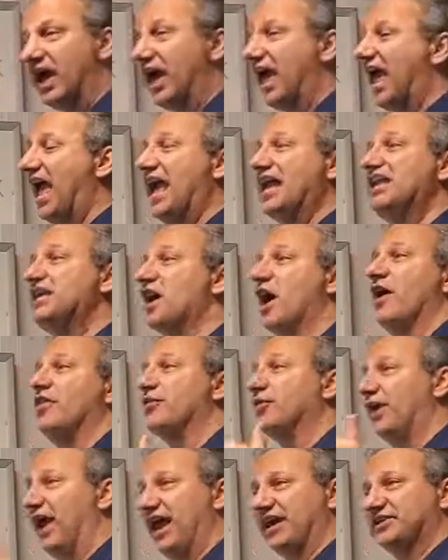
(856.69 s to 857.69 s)
Any
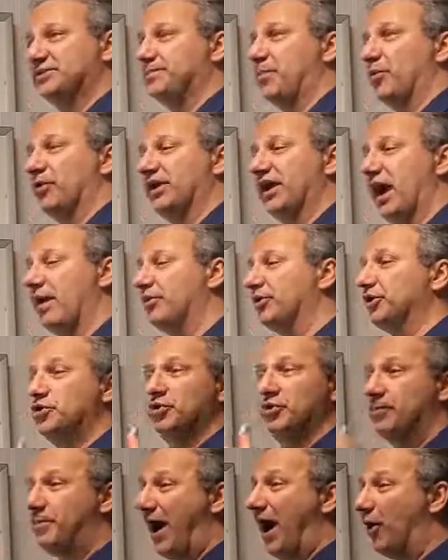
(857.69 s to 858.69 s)
other exponent, I'm going to
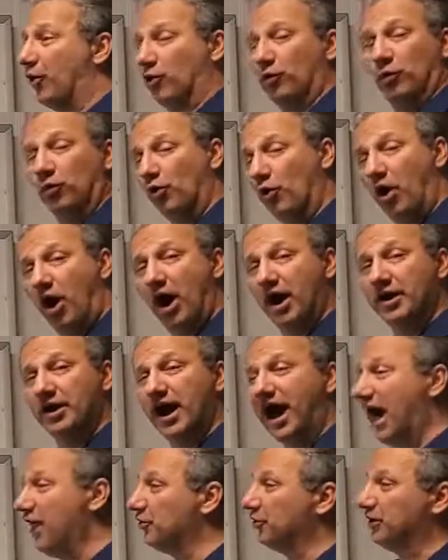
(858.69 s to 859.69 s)
do the power rule on.
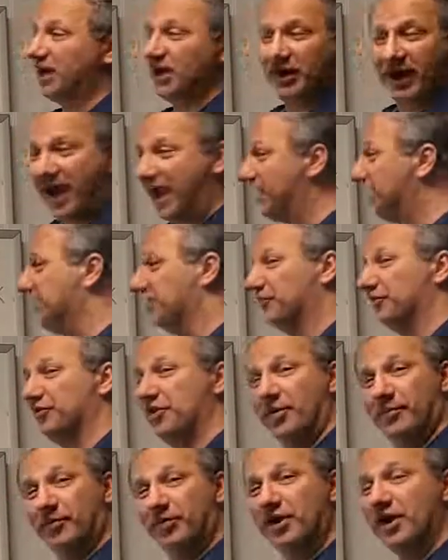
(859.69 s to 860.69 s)
I don't care any other
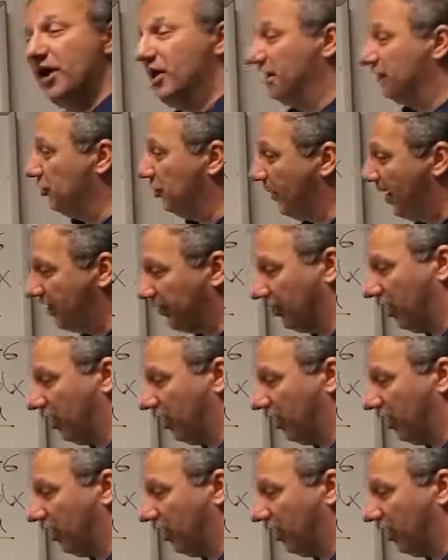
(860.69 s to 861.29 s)
number. No matter